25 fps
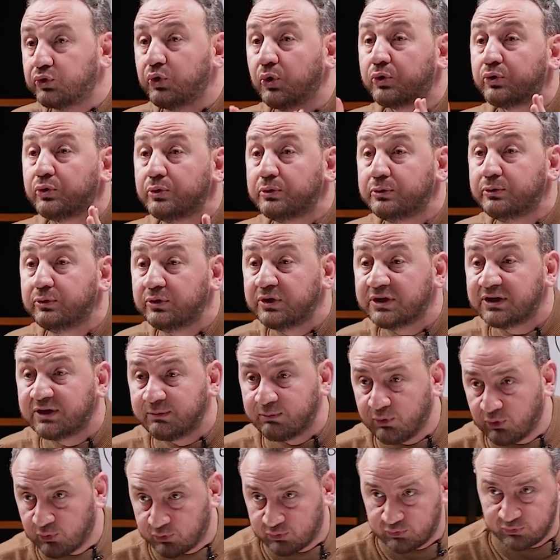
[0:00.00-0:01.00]
So we read
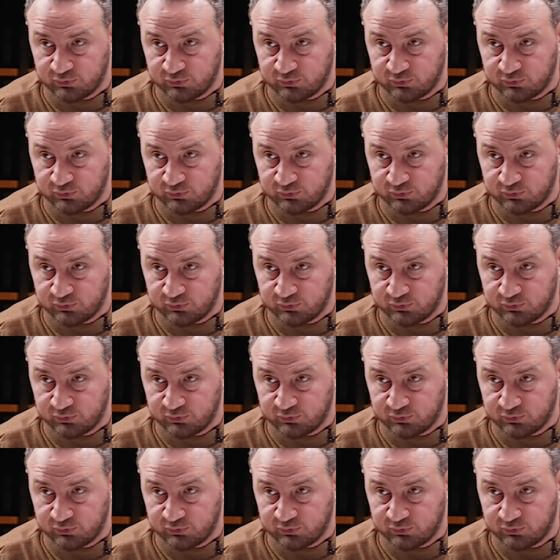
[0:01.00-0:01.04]
it as